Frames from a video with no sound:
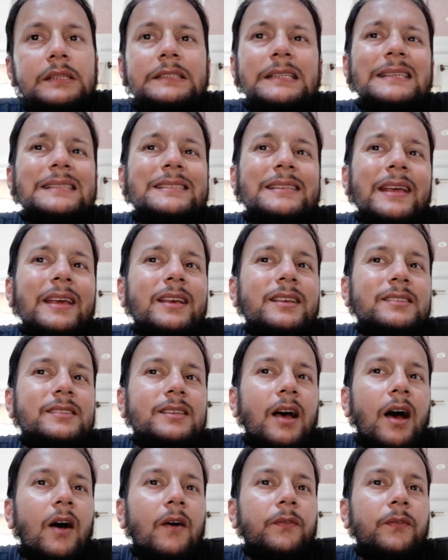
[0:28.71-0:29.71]
Just days
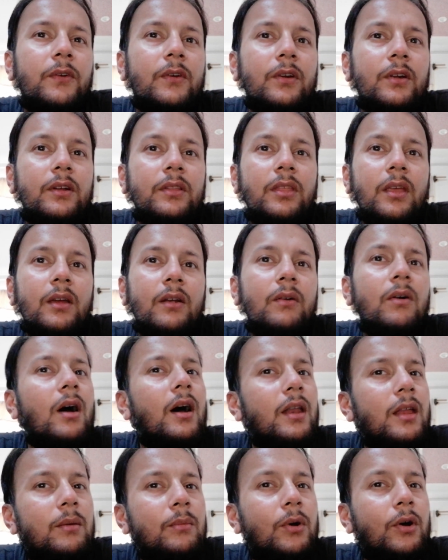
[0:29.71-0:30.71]
after their
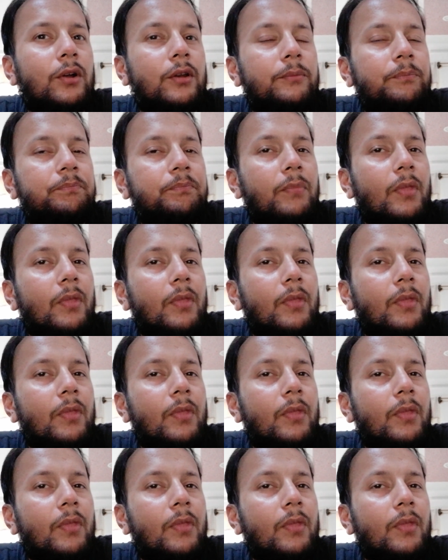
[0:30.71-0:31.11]
honeymoon,